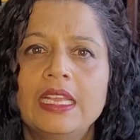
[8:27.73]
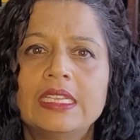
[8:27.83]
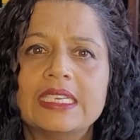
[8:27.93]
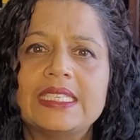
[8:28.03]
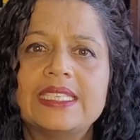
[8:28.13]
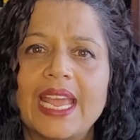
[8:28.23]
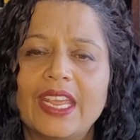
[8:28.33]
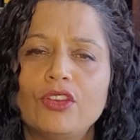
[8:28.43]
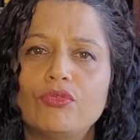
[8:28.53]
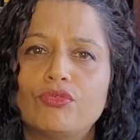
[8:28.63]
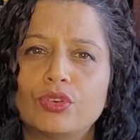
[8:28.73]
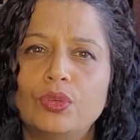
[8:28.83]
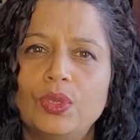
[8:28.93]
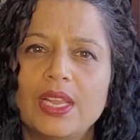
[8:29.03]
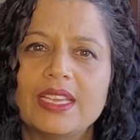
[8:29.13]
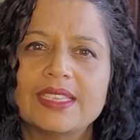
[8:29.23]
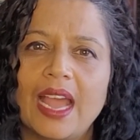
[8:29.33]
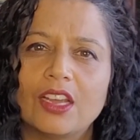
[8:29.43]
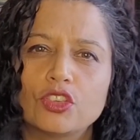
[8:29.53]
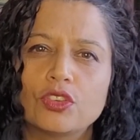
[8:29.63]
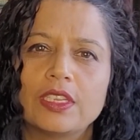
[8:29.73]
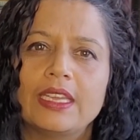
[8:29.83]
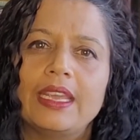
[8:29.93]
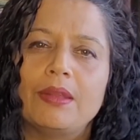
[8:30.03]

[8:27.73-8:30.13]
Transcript: The second rule is actually,